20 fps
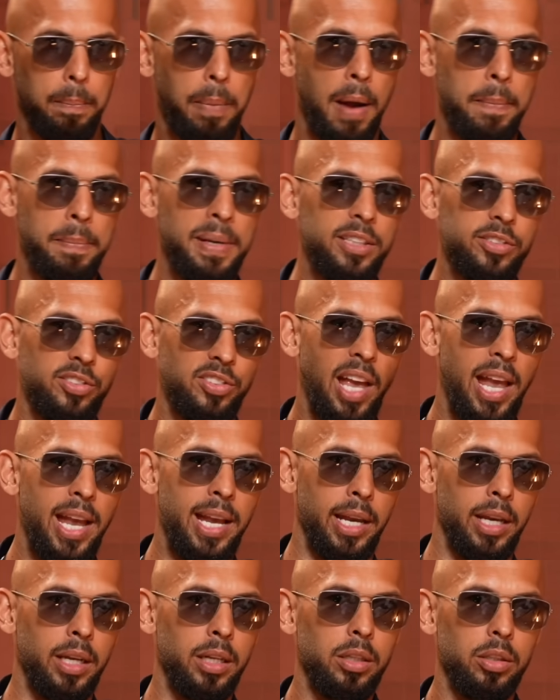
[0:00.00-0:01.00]
By me
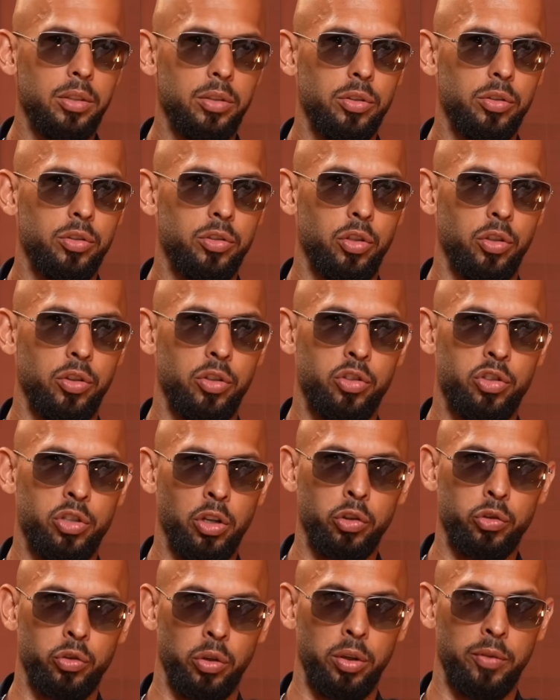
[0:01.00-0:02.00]
saying to the
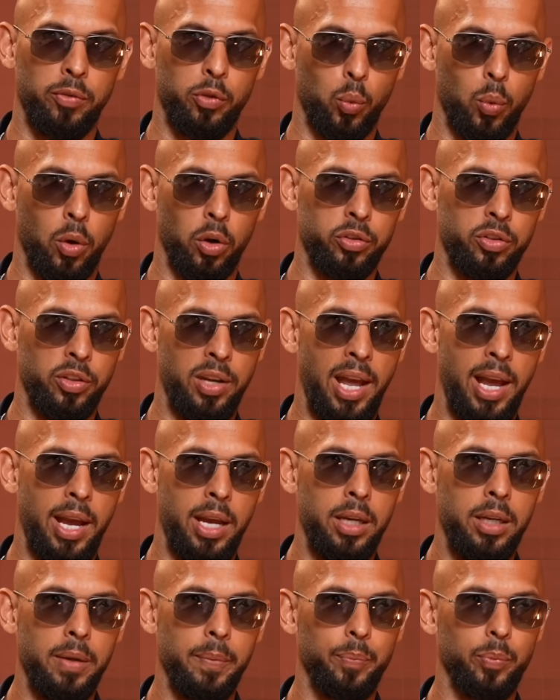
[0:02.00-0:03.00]
children of the world
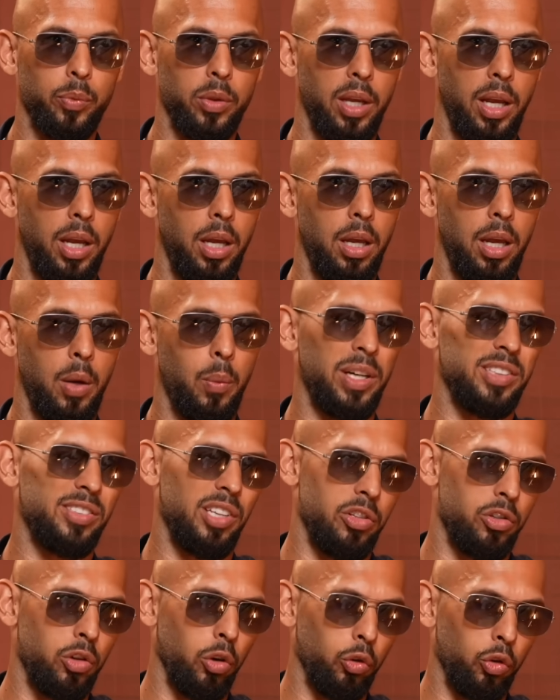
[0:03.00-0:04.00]
today, and when I
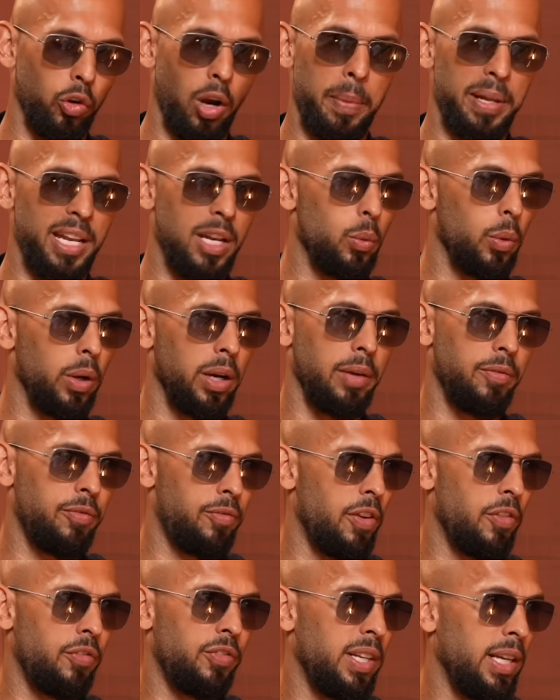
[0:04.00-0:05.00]
say children, I mean anyone
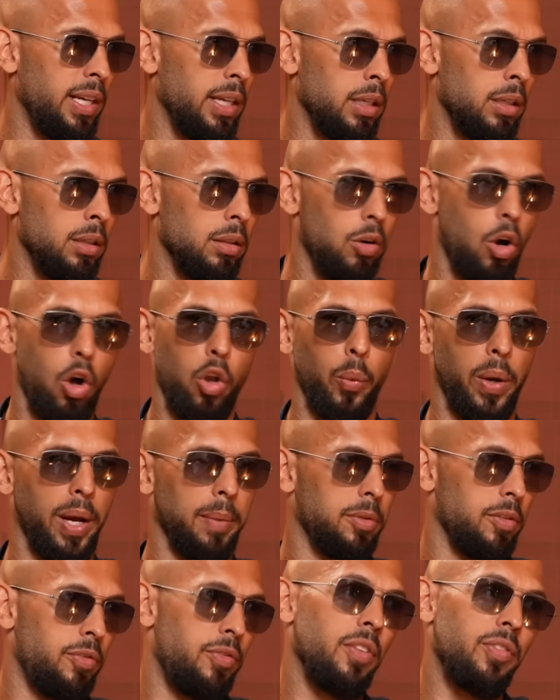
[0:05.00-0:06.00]
15 all the way
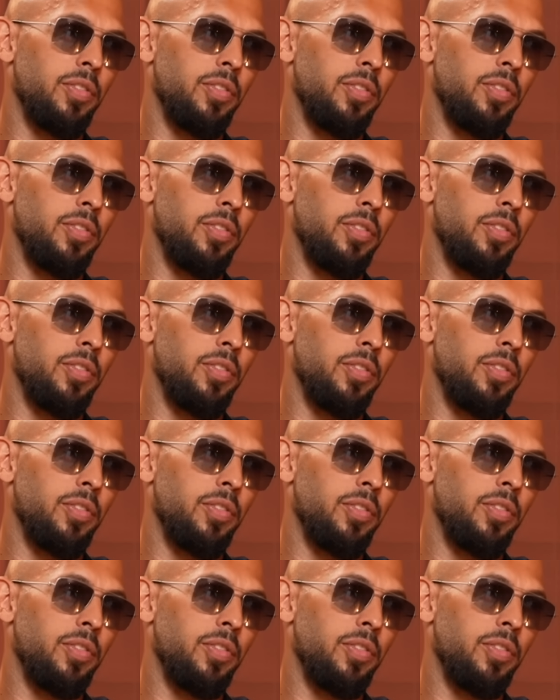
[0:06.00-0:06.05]
up to